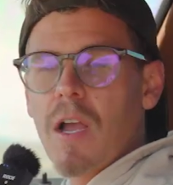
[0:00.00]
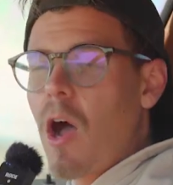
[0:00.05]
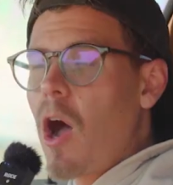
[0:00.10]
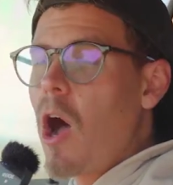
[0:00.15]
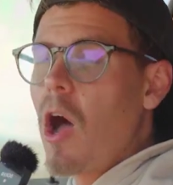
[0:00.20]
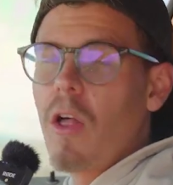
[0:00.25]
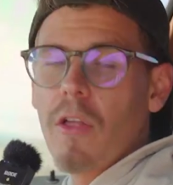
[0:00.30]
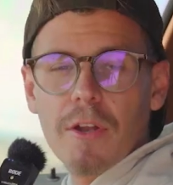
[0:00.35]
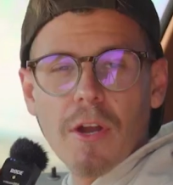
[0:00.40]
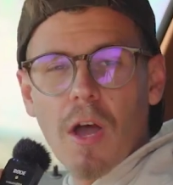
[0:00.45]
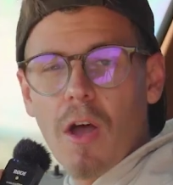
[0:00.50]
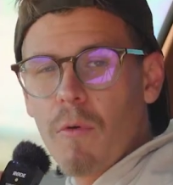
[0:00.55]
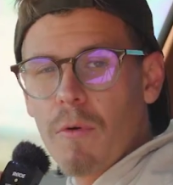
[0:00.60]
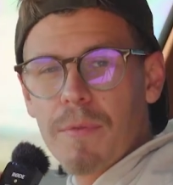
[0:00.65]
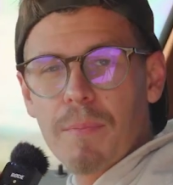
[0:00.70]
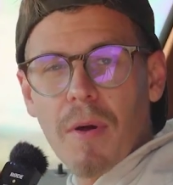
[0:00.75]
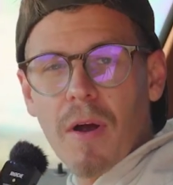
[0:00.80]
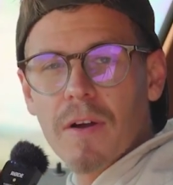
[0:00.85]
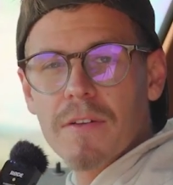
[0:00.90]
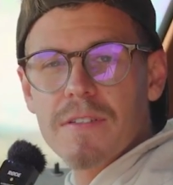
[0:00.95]
All in all,
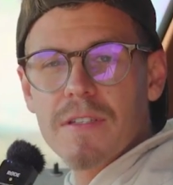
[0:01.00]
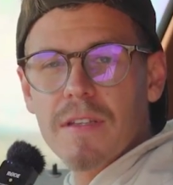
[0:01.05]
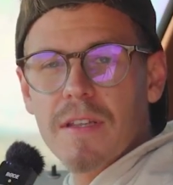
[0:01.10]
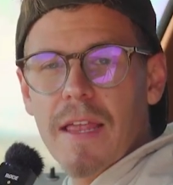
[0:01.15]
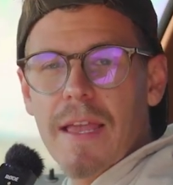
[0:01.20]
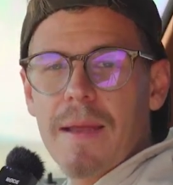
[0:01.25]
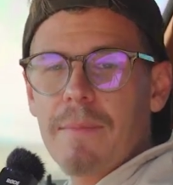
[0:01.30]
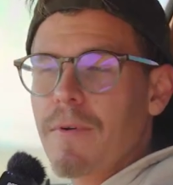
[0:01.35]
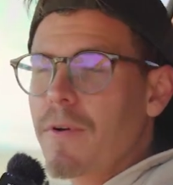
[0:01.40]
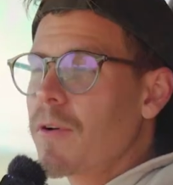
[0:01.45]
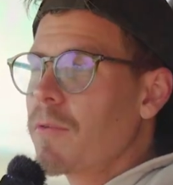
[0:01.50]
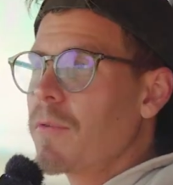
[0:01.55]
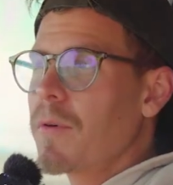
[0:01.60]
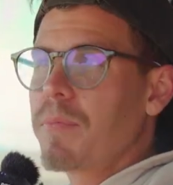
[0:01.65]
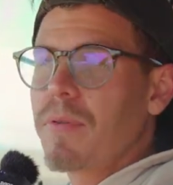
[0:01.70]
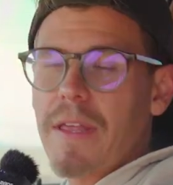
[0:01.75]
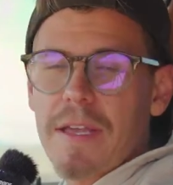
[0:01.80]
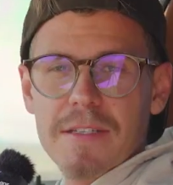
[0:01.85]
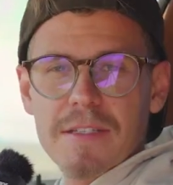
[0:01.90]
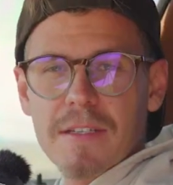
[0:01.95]
with parts and labor,
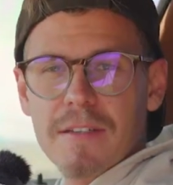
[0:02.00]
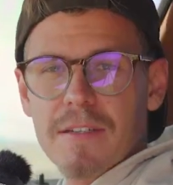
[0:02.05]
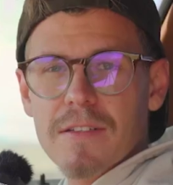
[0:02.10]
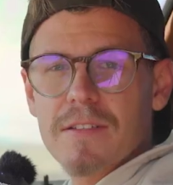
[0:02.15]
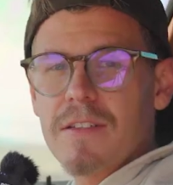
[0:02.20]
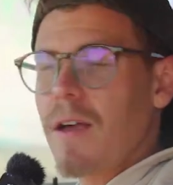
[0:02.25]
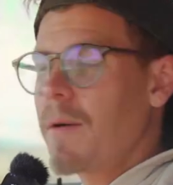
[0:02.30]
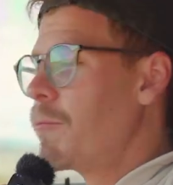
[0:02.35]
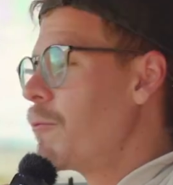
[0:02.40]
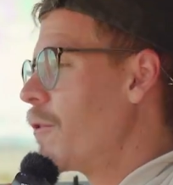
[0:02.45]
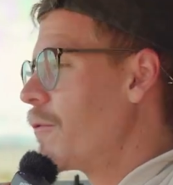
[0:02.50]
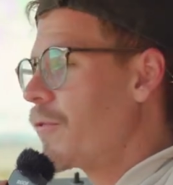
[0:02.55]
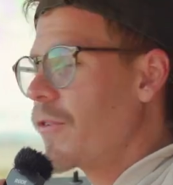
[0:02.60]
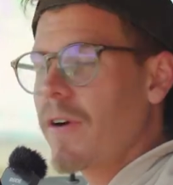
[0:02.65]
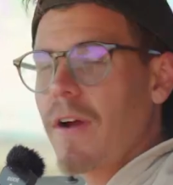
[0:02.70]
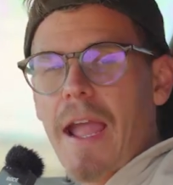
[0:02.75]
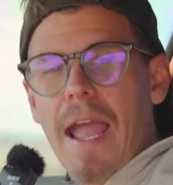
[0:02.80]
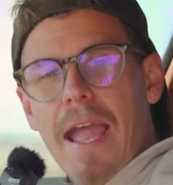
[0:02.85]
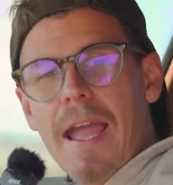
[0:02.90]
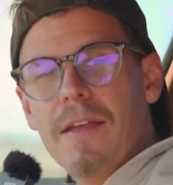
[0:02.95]
replacing the
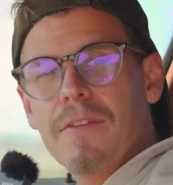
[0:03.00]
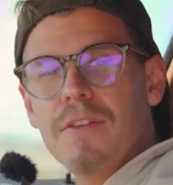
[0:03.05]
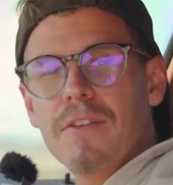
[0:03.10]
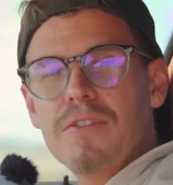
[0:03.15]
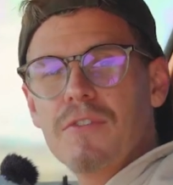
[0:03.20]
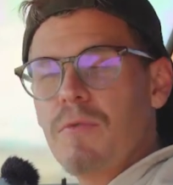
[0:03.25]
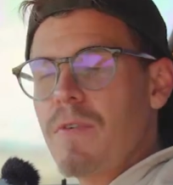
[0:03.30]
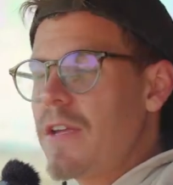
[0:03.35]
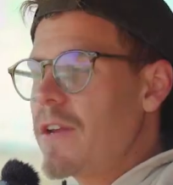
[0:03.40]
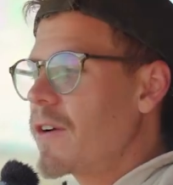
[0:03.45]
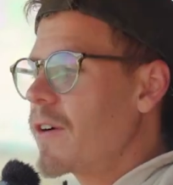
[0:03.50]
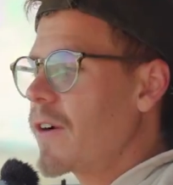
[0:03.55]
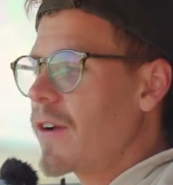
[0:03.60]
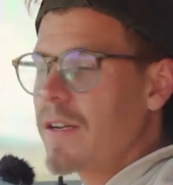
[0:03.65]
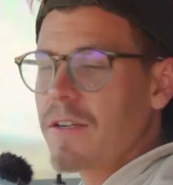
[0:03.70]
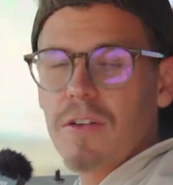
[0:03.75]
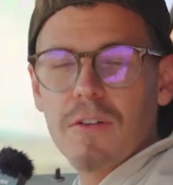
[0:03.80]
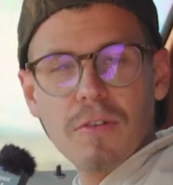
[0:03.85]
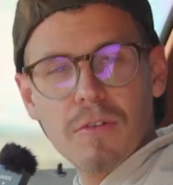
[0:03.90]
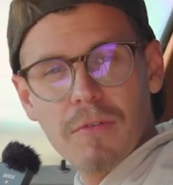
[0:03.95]
subwoofer and the tweeter,
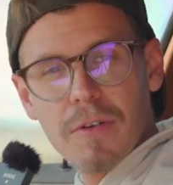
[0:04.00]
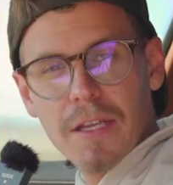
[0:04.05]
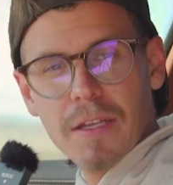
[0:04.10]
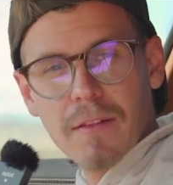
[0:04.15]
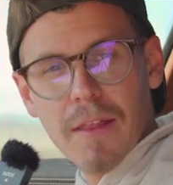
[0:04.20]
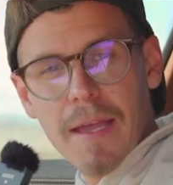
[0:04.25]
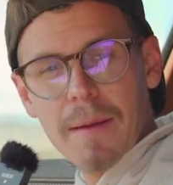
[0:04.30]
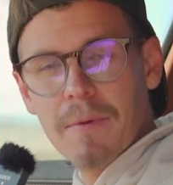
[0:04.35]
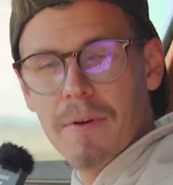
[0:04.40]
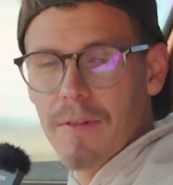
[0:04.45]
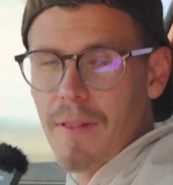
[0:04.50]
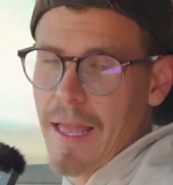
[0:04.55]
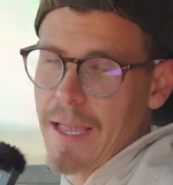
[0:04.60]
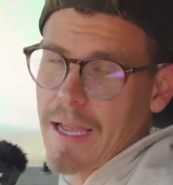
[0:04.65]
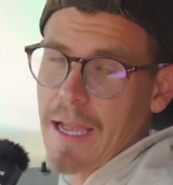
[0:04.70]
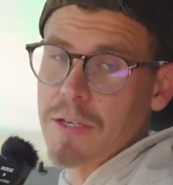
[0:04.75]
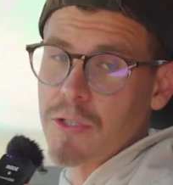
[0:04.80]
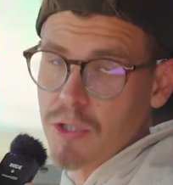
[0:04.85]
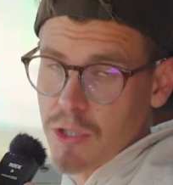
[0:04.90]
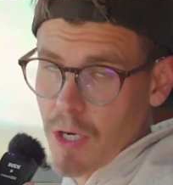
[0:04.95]
including labor like
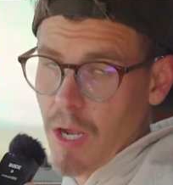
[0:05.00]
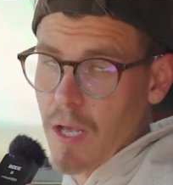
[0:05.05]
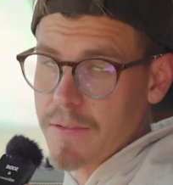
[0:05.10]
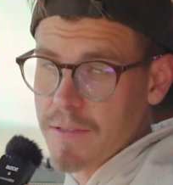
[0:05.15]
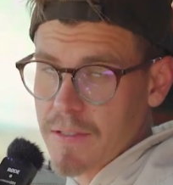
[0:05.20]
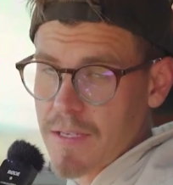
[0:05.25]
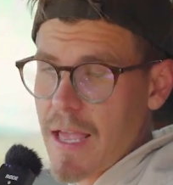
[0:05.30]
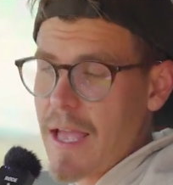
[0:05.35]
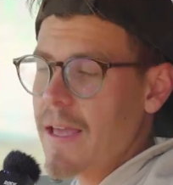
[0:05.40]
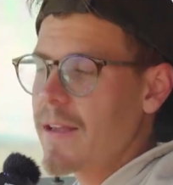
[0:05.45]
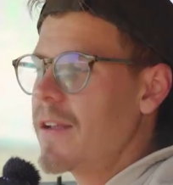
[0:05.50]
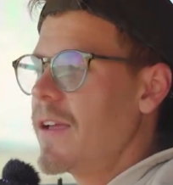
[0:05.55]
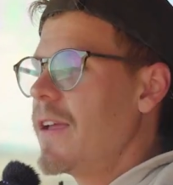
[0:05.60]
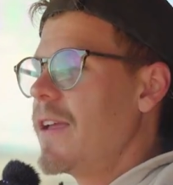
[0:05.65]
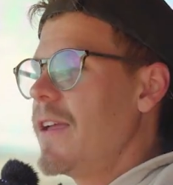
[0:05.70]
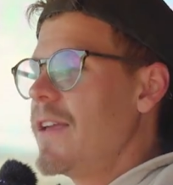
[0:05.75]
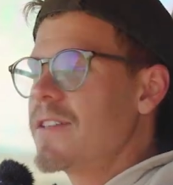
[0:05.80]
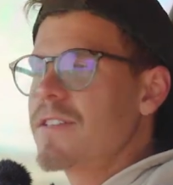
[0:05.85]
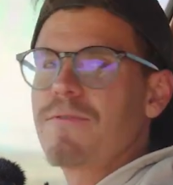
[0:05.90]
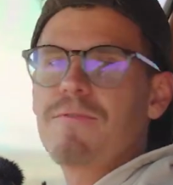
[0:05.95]
I just said,
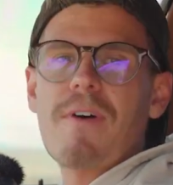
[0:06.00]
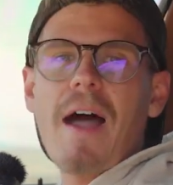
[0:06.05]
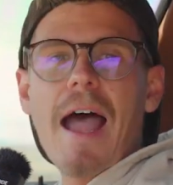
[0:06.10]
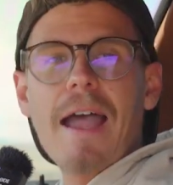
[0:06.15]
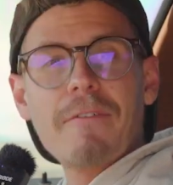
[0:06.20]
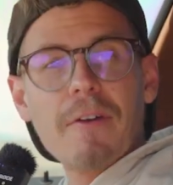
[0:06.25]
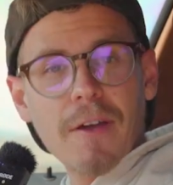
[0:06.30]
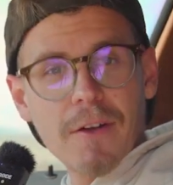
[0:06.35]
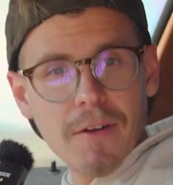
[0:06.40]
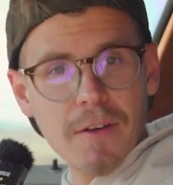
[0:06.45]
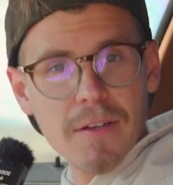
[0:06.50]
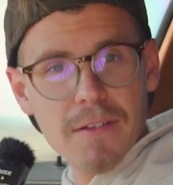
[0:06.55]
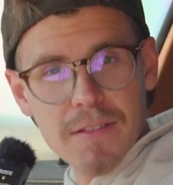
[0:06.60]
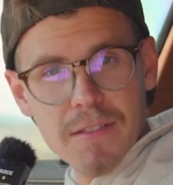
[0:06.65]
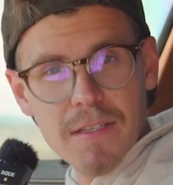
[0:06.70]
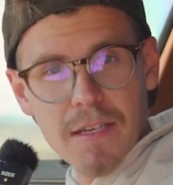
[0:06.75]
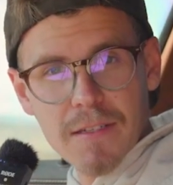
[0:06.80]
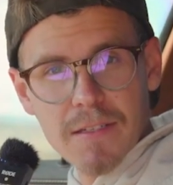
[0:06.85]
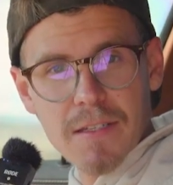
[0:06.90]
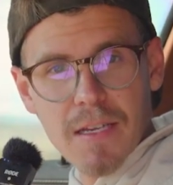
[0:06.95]
is
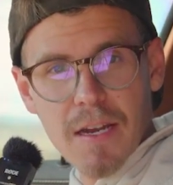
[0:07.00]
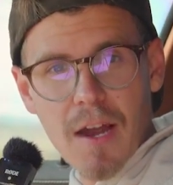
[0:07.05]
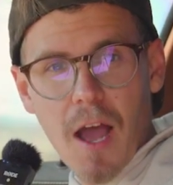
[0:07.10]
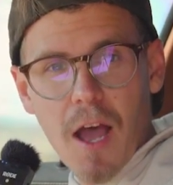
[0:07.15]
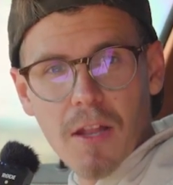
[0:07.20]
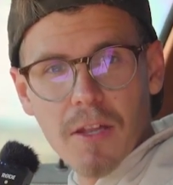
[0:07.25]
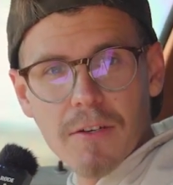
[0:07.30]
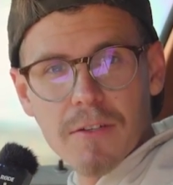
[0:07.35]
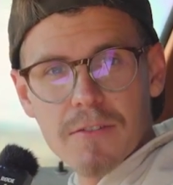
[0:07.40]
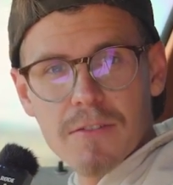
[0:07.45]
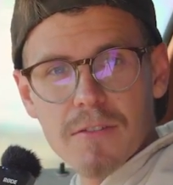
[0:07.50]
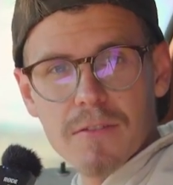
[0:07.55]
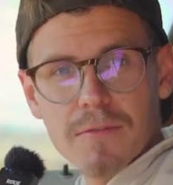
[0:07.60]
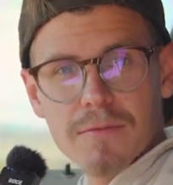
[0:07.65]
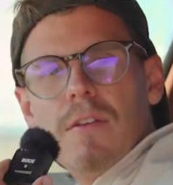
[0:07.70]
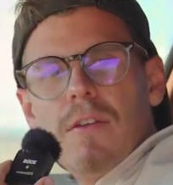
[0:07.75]
$560.